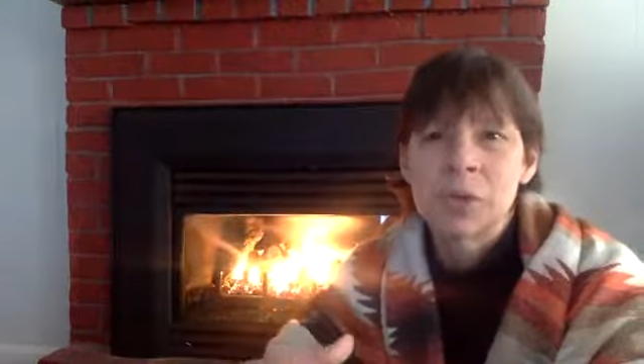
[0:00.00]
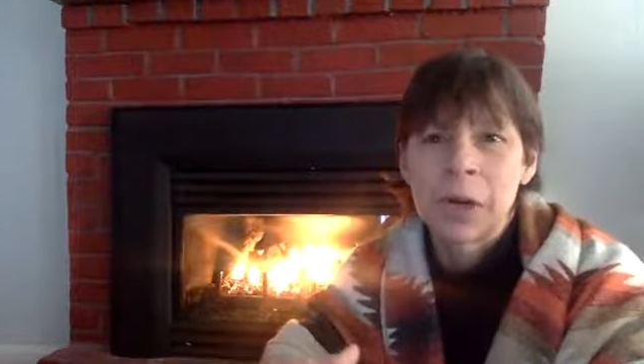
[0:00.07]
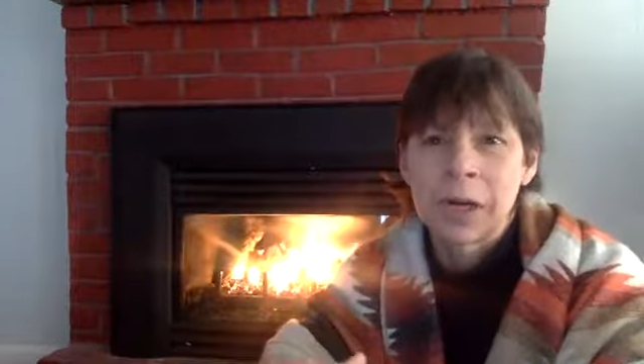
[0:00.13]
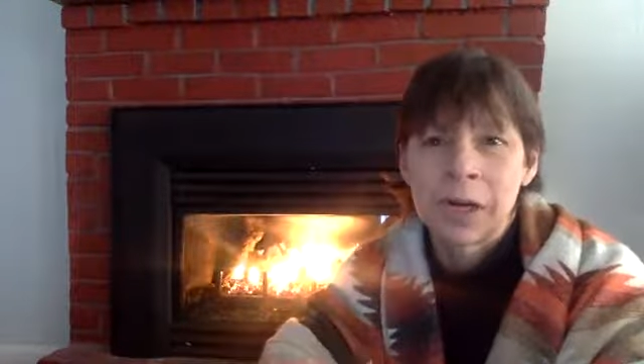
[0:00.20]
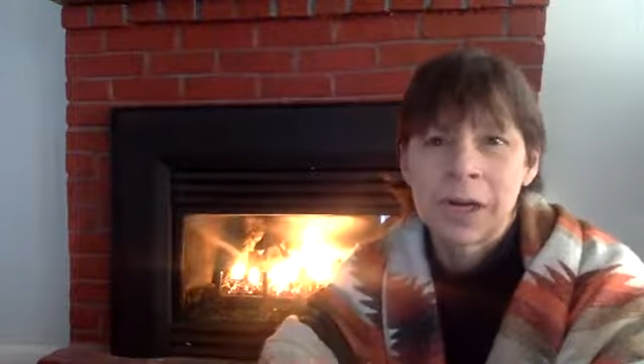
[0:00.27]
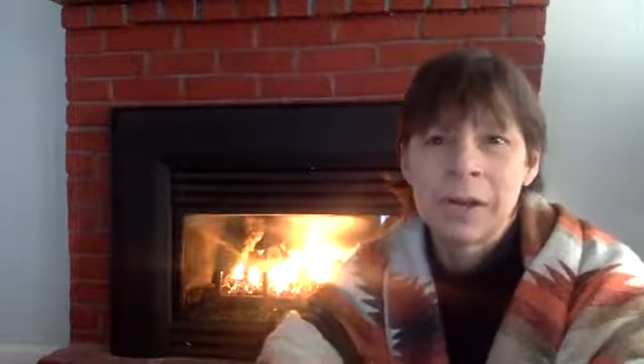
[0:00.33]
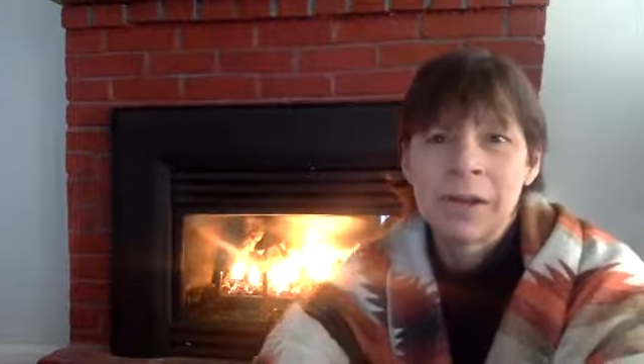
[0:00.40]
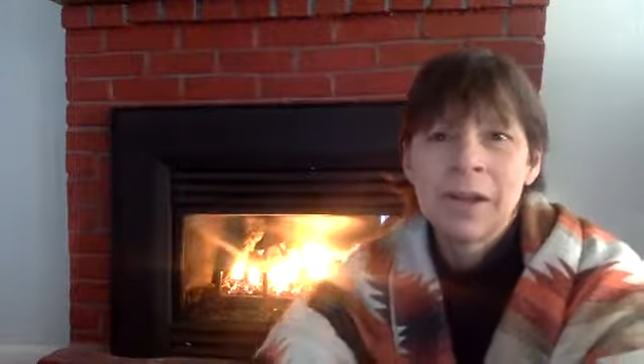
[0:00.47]

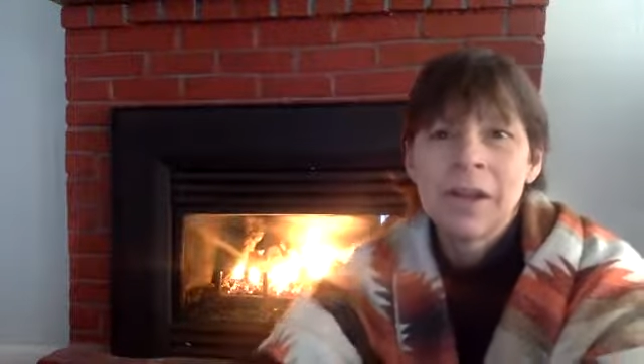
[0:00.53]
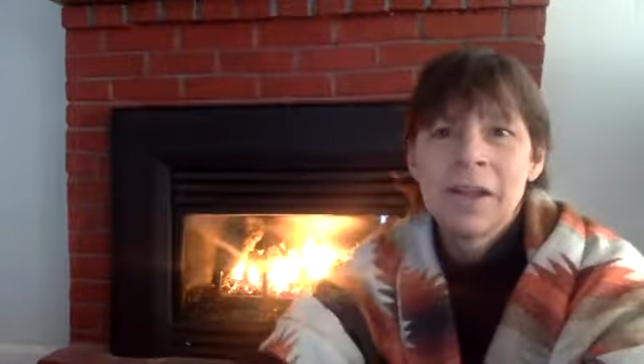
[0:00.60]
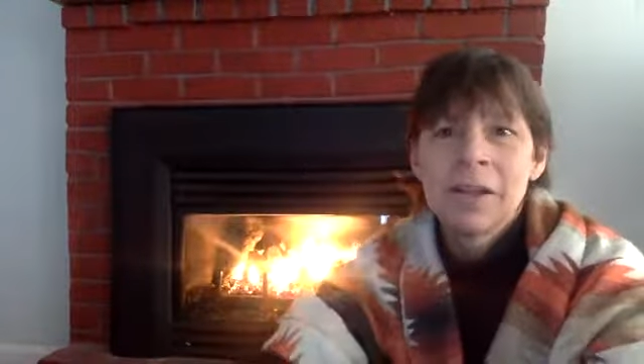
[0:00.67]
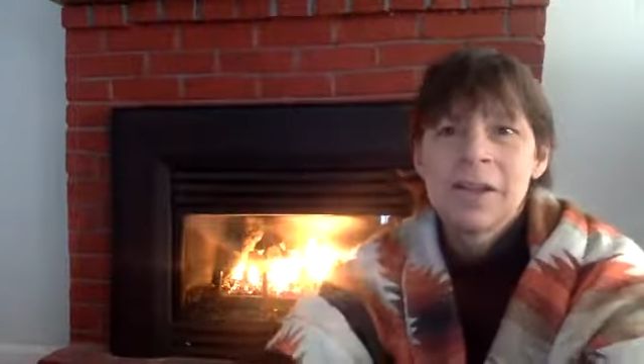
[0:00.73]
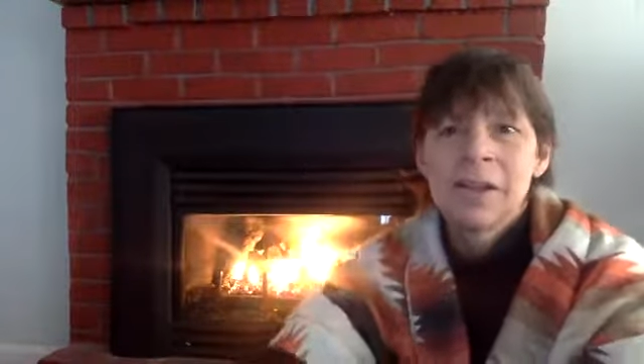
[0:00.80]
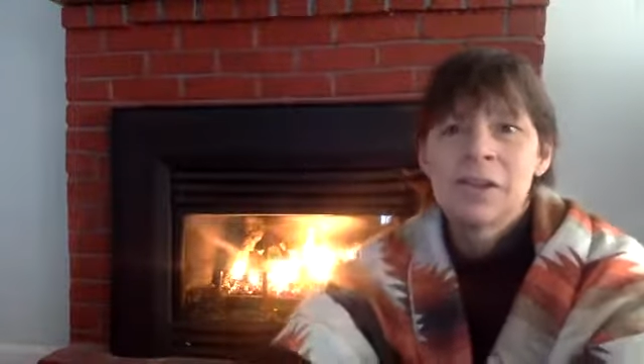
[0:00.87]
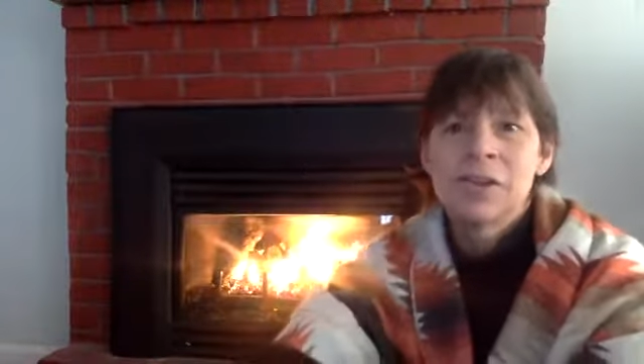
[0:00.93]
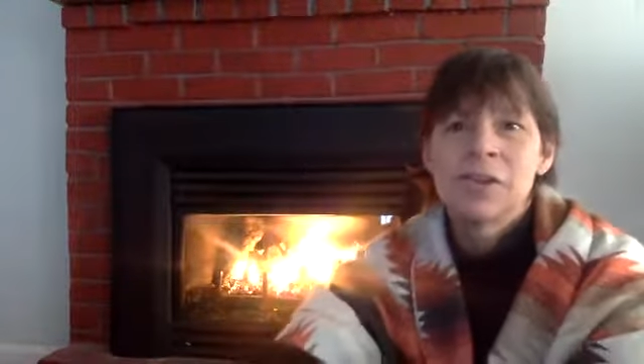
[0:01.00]
writing
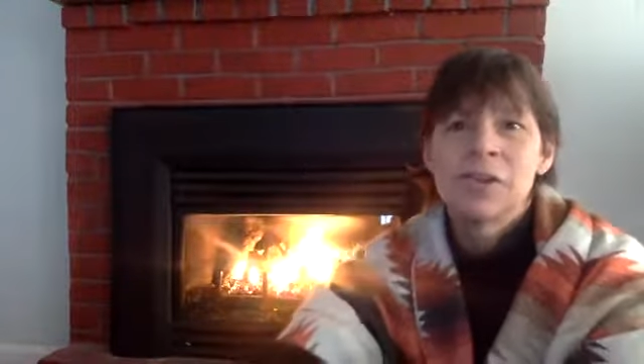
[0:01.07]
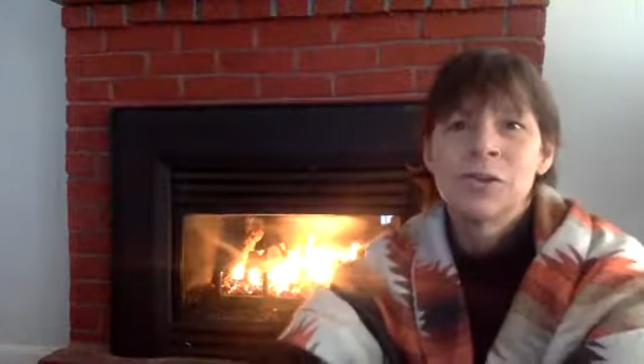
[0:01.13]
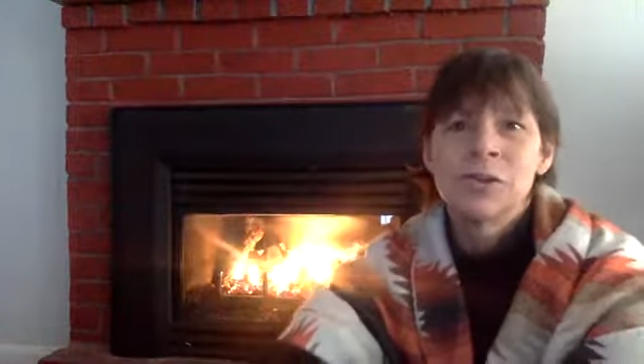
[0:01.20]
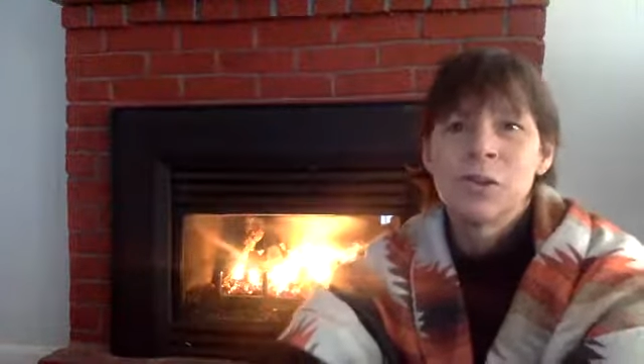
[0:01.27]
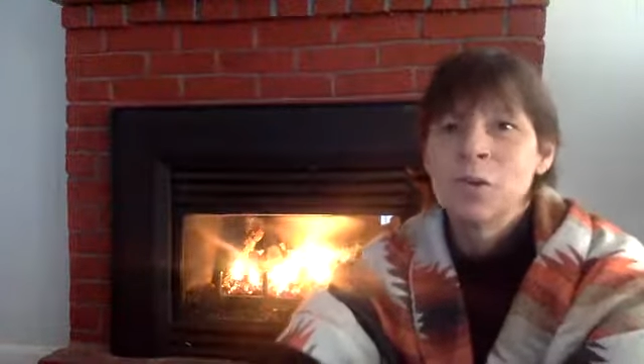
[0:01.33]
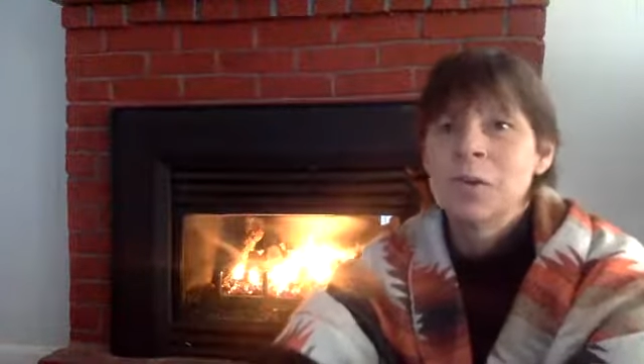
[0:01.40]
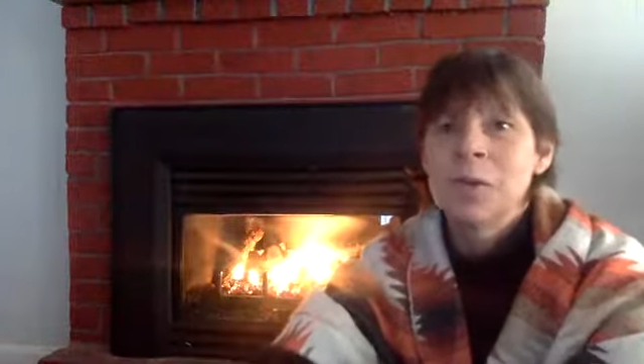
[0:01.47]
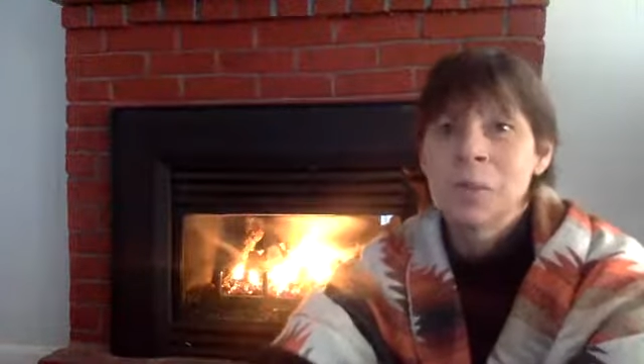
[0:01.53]
that you
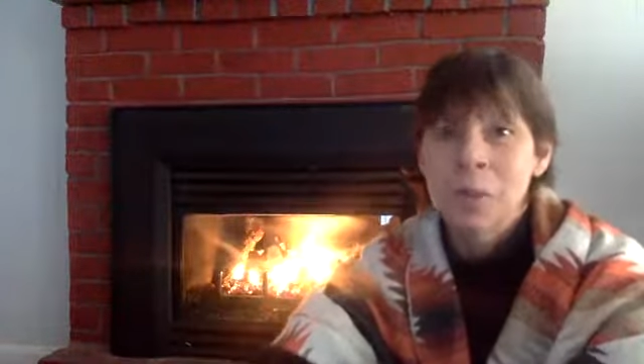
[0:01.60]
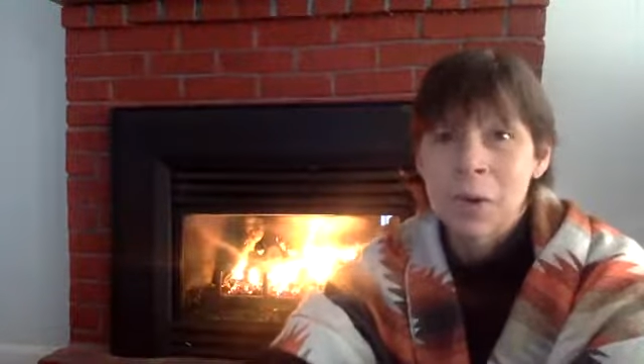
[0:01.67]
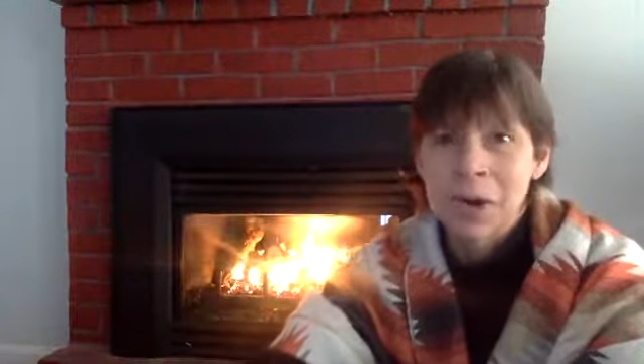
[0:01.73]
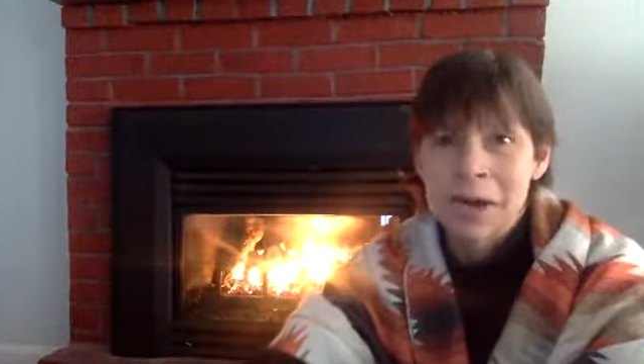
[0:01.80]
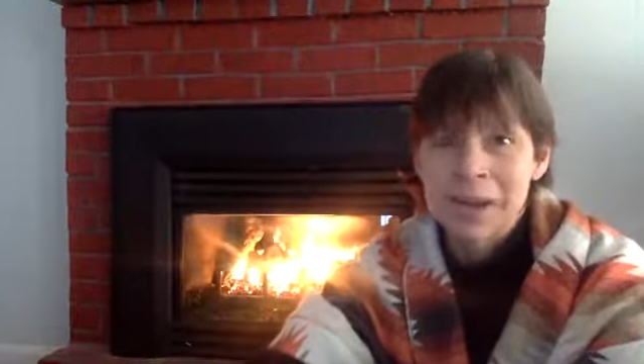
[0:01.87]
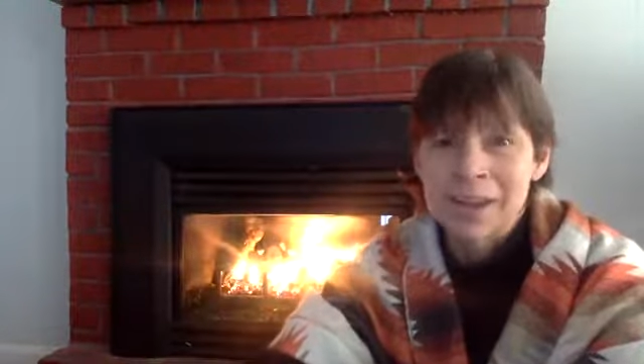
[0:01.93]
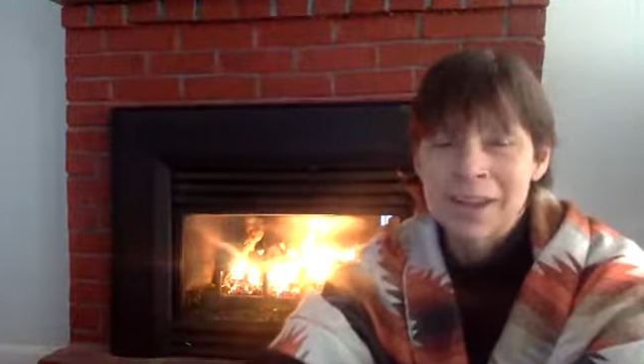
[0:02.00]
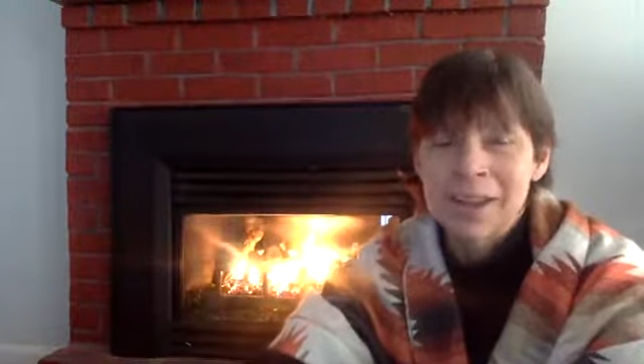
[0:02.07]
do in the
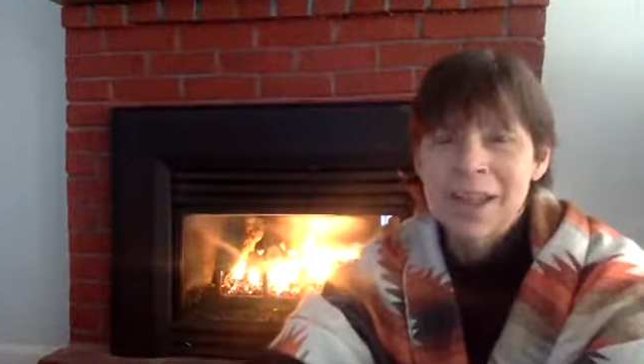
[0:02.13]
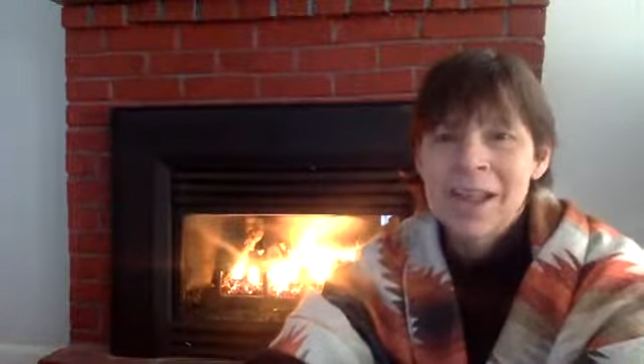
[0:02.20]
morning.